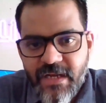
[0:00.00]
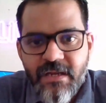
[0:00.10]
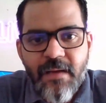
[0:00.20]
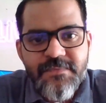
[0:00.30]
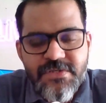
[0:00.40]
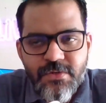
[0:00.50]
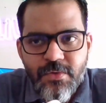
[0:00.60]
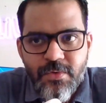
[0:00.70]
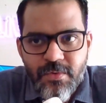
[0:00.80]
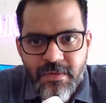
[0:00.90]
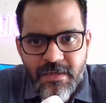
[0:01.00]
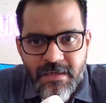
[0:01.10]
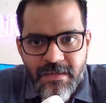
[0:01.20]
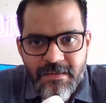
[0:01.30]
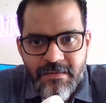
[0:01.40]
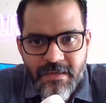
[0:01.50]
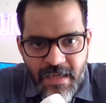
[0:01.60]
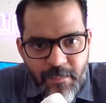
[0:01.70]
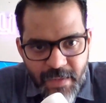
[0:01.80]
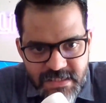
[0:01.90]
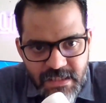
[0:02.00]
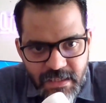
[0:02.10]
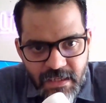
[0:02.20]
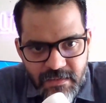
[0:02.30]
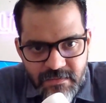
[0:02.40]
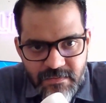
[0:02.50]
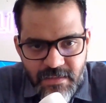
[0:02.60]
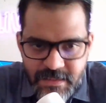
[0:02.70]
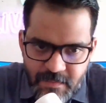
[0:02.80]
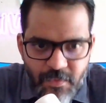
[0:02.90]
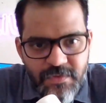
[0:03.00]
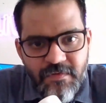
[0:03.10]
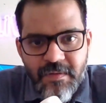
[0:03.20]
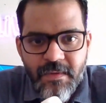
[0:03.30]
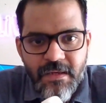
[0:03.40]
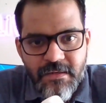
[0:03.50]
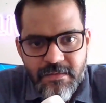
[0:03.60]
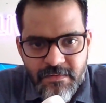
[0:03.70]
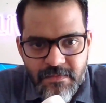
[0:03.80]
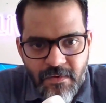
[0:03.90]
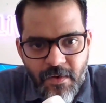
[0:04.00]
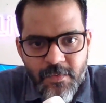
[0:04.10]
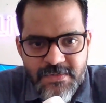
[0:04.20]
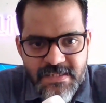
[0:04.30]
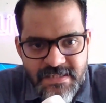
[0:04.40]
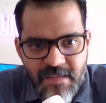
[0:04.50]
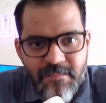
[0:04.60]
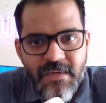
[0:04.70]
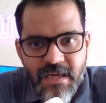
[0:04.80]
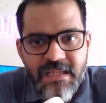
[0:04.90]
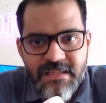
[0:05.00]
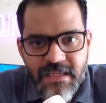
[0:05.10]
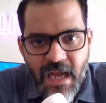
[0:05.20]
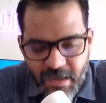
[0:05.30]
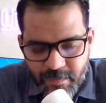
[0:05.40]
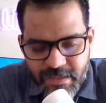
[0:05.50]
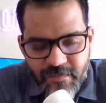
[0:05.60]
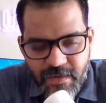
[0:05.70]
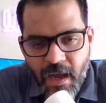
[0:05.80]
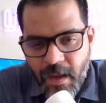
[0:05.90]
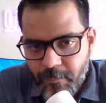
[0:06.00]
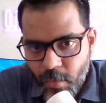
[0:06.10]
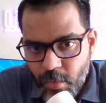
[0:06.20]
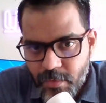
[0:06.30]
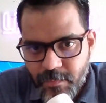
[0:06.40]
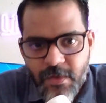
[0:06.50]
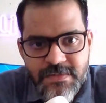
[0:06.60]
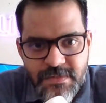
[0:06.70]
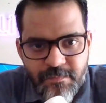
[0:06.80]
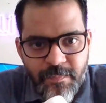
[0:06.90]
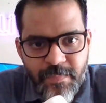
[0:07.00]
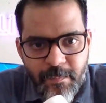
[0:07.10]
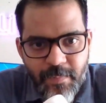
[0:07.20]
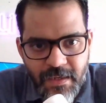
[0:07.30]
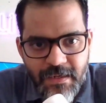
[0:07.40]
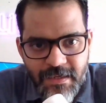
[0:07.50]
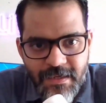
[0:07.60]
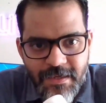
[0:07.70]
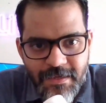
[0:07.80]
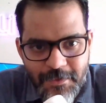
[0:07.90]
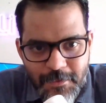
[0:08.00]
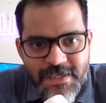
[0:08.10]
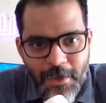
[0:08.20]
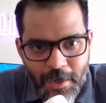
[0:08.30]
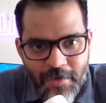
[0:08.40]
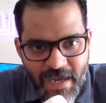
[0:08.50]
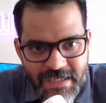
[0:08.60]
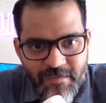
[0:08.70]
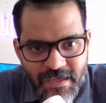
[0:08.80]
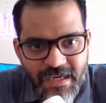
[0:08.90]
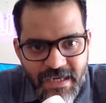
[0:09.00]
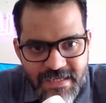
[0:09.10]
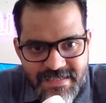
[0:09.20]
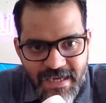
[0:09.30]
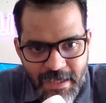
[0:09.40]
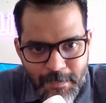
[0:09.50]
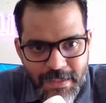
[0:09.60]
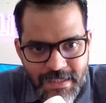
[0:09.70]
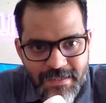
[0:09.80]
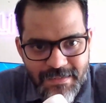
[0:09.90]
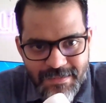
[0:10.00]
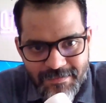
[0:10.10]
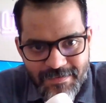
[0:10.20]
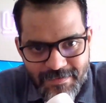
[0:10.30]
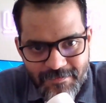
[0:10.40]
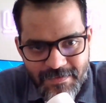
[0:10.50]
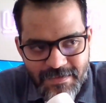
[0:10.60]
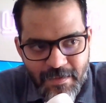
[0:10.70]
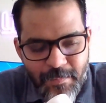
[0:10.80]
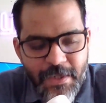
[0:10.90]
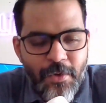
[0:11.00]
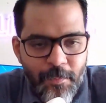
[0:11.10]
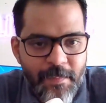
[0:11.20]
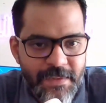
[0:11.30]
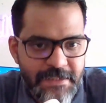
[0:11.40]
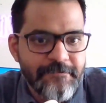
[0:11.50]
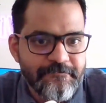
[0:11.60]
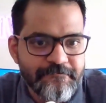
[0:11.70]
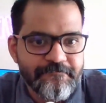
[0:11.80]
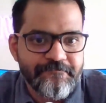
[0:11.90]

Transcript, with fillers: when it comes to uh, real patient care, I think both of them are almost the same. But I think Ayurveda will harm more because people use a lot of active ingredients in Ayurveda compared to homeopathy.